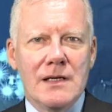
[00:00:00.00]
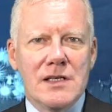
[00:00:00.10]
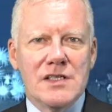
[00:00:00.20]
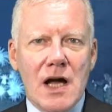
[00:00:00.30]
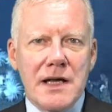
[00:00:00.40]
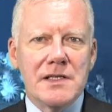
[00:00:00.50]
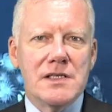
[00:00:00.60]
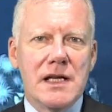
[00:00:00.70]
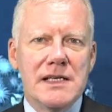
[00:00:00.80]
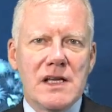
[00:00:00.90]
Science
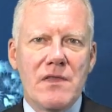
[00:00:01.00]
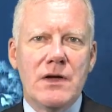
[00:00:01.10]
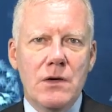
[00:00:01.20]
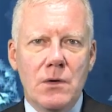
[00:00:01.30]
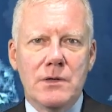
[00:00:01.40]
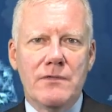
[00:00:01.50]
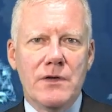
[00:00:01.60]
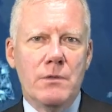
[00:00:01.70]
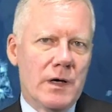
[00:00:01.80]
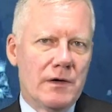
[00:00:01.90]
is at the core of
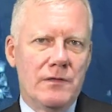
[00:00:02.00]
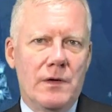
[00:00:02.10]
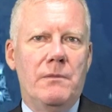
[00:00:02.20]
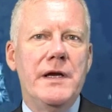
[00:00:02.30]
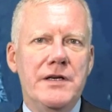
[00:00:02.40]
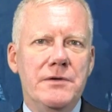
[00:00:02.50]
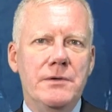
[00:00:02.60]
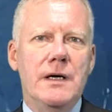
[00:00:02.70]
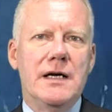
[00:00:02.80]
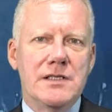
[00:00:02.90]
the work that we
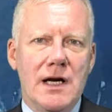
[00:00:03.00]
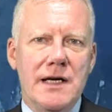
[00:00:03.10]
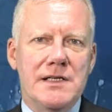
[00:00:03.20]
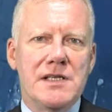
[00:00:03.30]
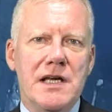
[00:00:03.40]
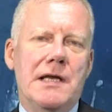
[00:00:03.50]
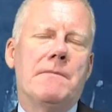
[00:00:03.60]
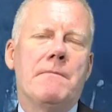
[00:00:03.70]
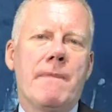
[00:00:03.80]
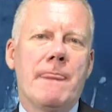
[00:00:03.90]
do at ISA,
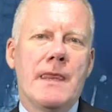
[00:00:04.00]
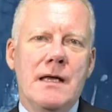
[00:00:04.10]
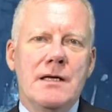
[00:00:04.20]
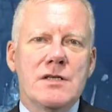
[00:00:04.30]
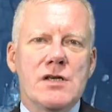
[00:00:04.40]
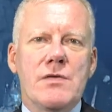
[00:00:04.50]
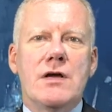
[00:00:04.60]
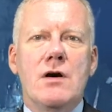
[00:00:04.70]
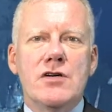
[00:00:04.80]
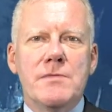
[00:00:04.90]
so the
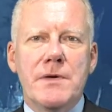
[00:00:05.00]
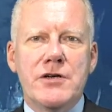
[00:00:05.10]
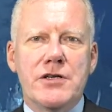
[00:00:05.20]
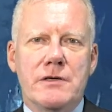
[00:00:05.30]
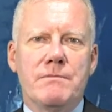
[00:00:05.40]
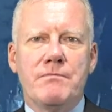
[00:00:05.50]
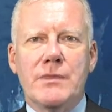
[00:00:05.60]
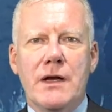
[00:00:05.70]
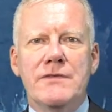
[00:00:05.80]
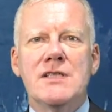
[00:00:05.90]
contribution
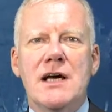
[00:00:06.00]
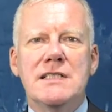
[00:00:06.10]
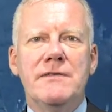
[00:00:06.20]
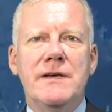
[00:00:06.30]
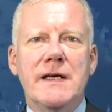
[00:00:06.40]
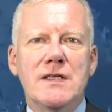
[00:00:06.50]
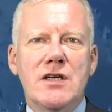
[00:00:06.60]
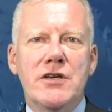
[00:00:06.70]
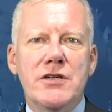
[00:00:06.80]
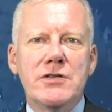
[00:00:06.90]
of scientific
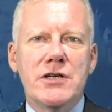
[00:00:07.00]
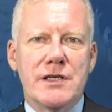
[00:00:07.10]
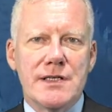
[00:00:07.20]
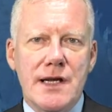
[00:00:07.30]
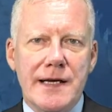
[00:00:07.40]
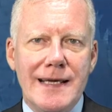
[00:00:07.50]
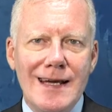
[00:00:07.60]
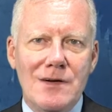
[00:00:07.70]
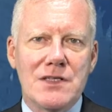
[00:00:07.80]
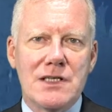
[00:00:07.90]
institutions like
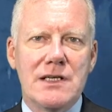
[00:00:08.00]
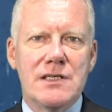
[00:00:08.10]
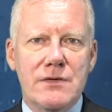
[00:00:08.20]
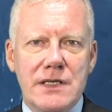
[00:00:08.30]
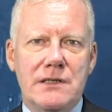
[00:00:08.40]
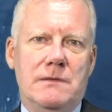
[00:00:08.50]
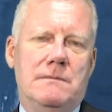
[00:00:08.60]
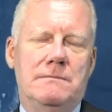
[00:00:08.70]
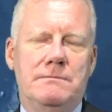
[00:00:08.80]
KIOST is critical.